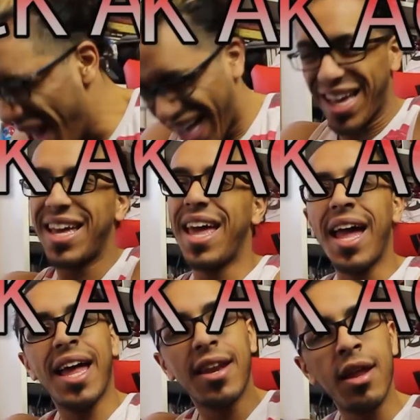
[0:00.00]
back
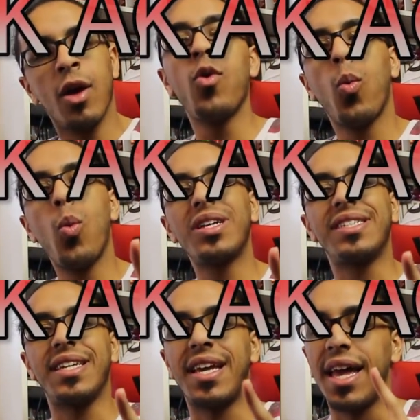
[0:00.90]
again,
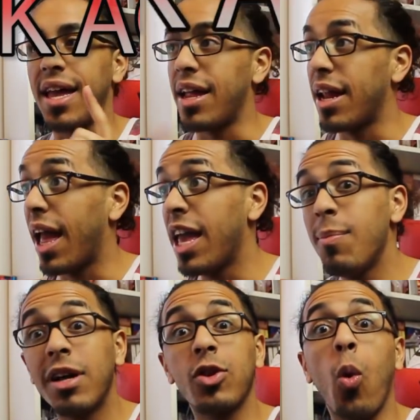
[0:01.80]
once again, and he
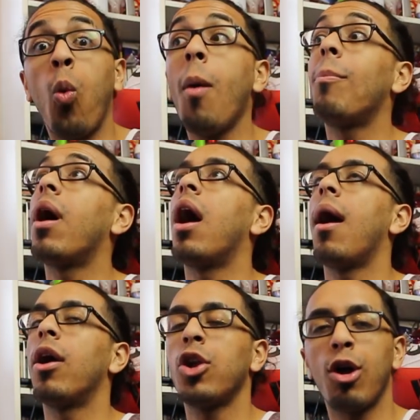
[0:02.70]
about to whoop
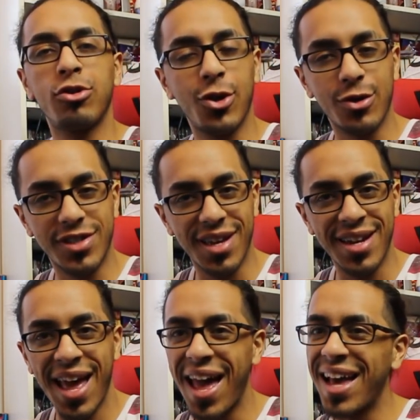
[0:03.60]
on Naruto's
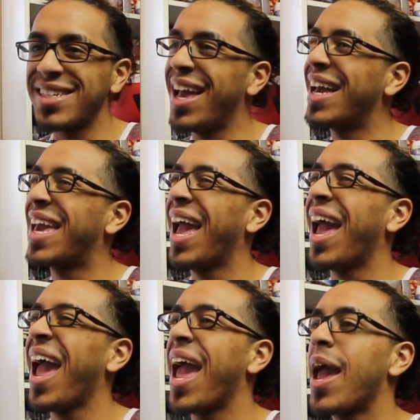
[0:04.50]
son ass,
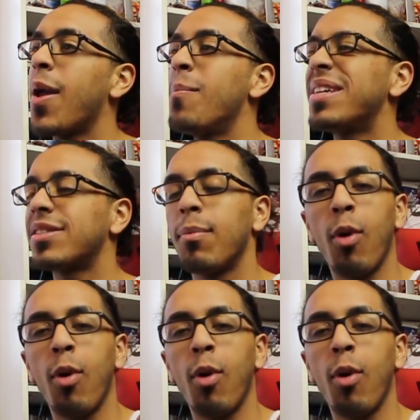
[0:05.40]
aka Mr.